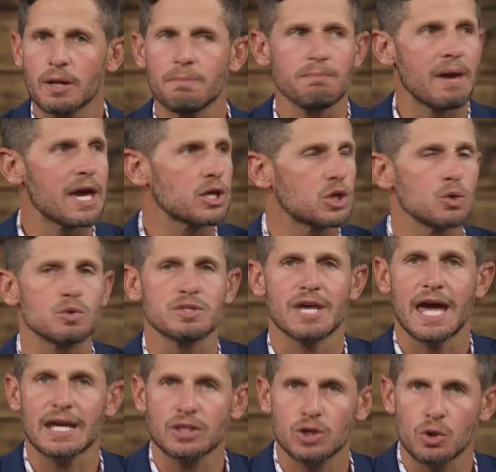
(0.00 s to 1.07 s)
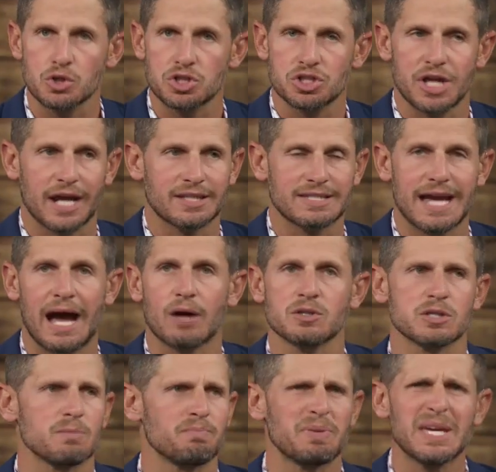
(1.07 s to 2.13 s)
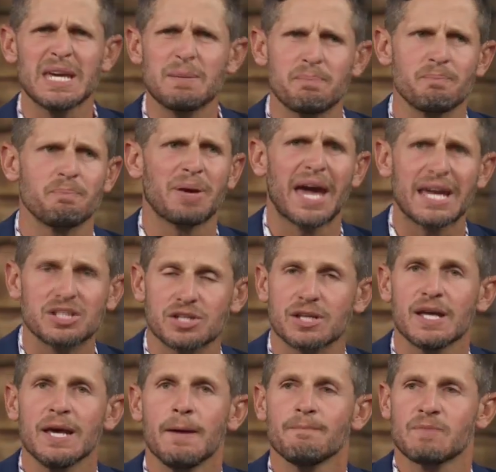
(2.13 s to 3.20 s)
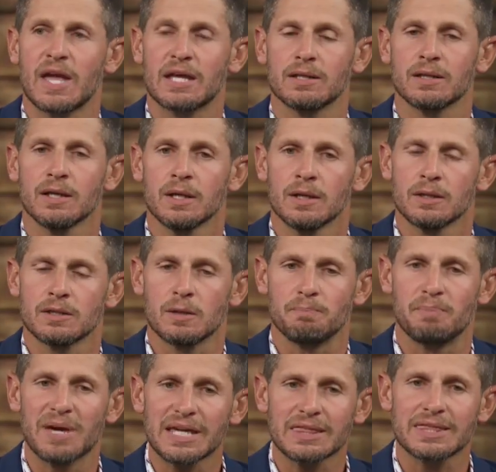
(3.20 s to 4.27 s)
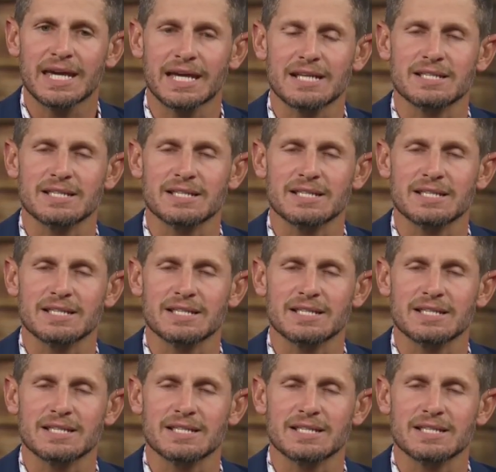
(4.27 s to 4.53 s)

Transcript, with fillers: to make you take those check downs and be patient and the big thing